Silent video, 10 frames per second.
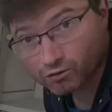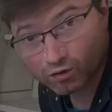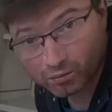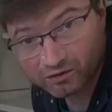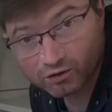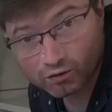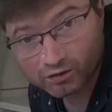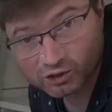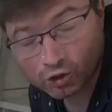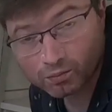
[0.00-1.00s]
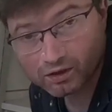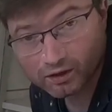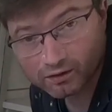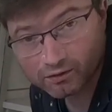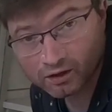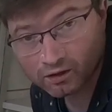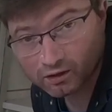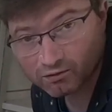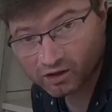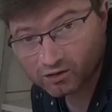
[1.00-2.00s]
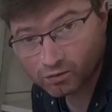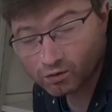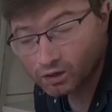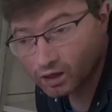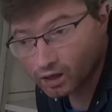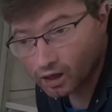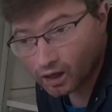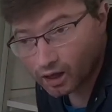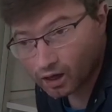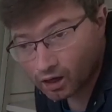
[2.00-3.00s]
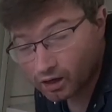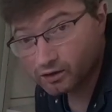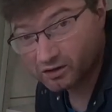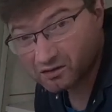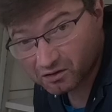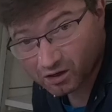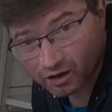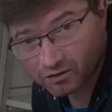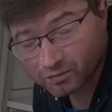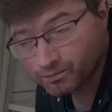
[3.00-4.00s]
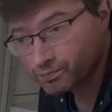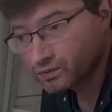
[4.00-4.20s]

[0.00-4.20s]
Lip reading: it's the right material for the job. It's thin, it's flexible, it's easy to cut,